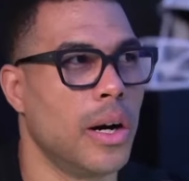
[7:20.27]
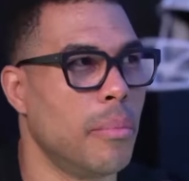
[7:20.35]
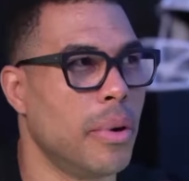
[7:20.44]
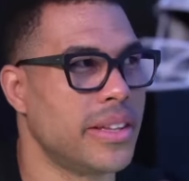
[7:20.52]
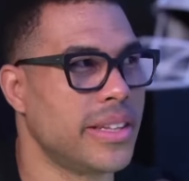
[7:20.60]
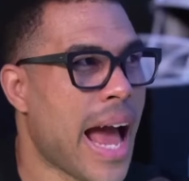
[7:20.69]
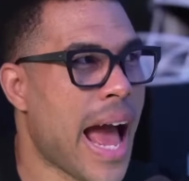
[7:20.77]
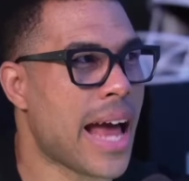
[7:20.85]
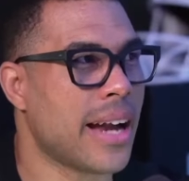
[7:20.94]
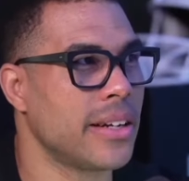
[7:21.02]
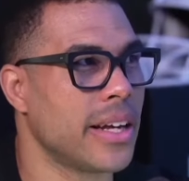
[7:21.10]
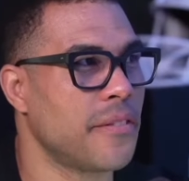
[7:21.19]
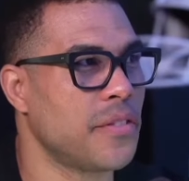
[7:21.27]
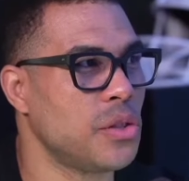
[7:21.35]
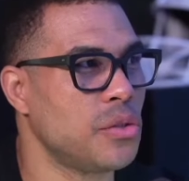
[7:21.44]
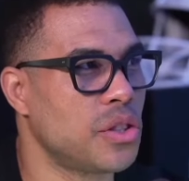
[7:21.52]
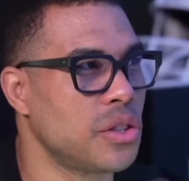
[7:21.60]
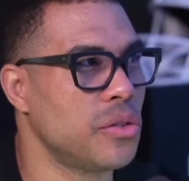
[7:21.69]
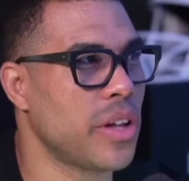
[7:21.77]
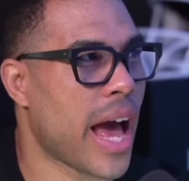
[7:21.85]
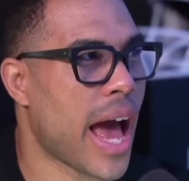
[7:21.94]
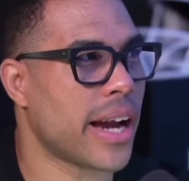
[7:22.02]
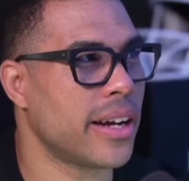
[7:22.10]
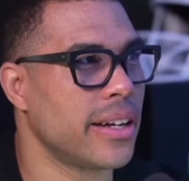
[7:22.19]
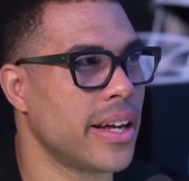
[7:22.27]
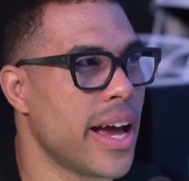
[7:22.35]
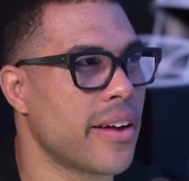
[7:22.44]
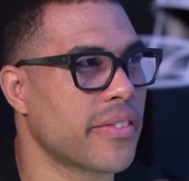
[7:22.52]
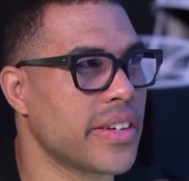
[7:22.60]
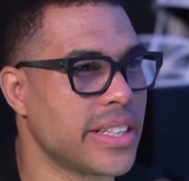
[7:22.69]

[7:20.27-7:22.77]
But if you do that every